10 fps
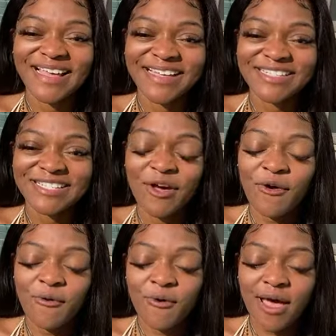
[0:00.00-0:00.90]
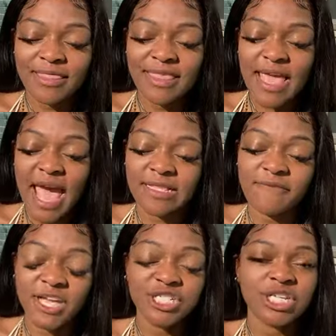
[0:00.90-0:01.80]
so the
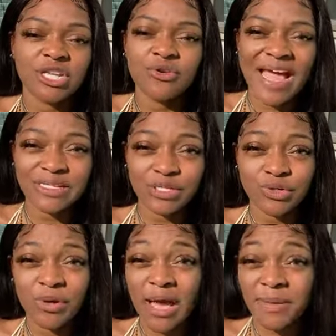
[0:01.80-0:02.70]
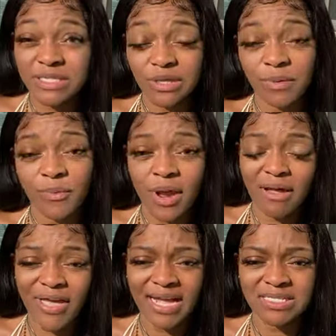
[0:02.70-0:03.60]
activation, you had to do it up until the point of
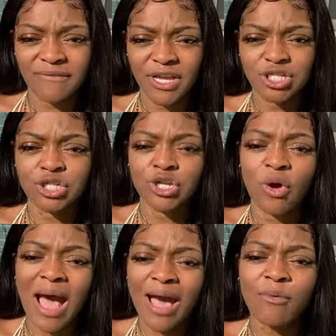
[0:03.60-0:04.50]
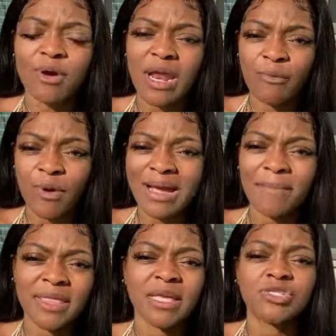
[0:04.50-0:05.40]
activation. So I would
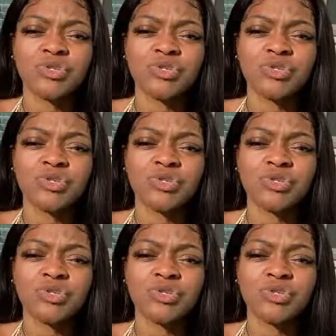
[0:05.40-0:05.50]
recommend that you